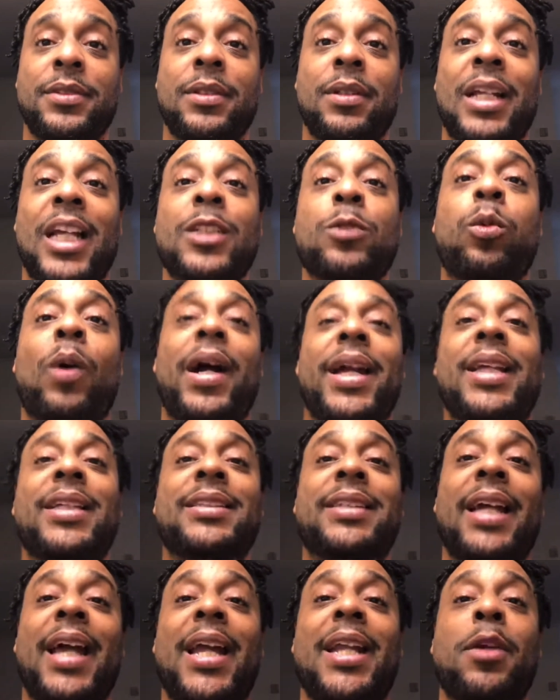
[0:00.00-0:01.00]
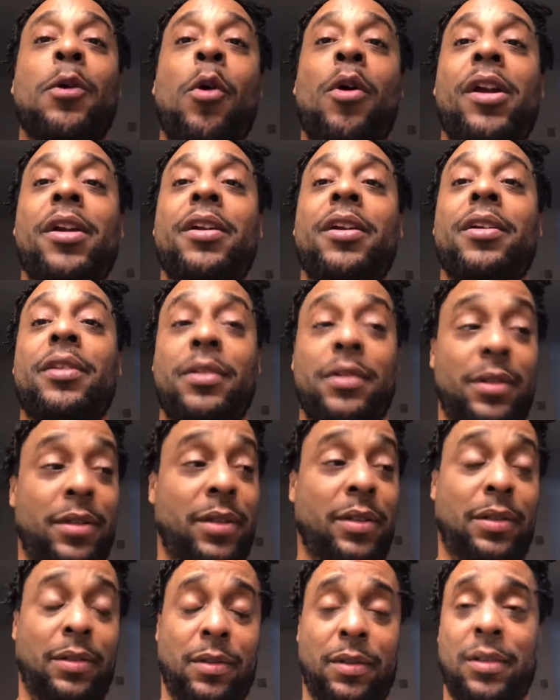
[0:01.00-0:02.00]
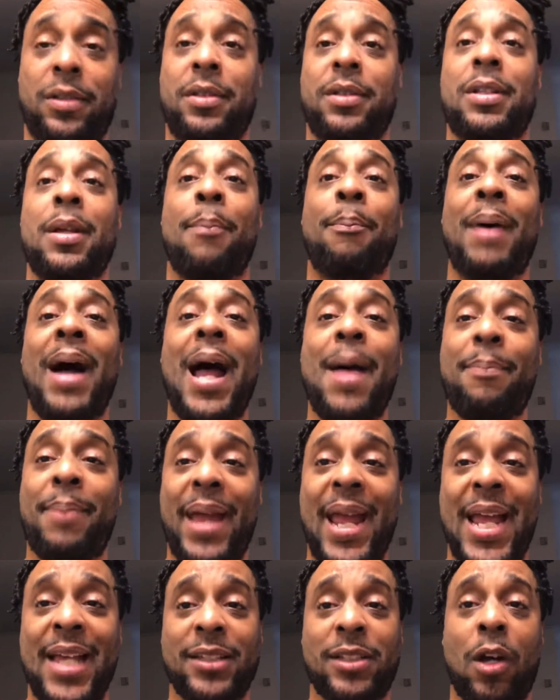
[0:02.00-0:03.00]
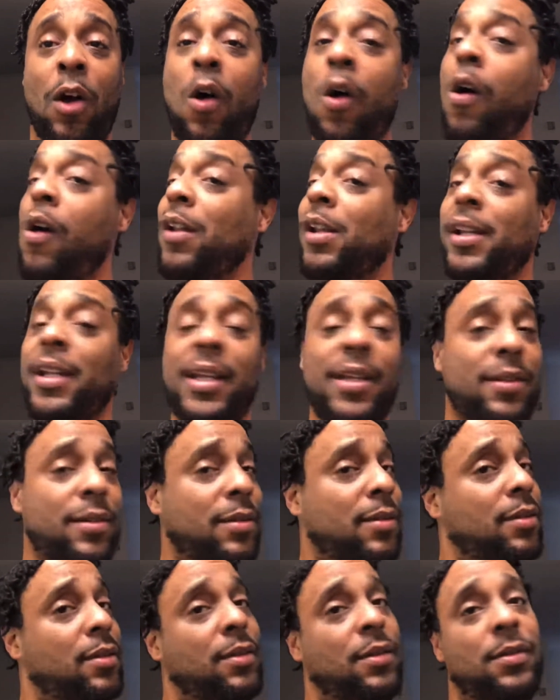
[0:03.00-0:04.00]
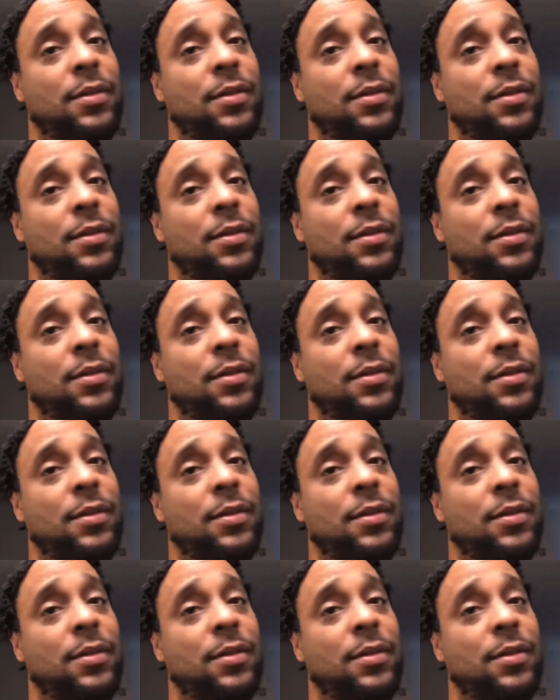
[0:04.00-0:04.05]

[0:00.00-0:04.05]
That's why he said in order to bypass all of this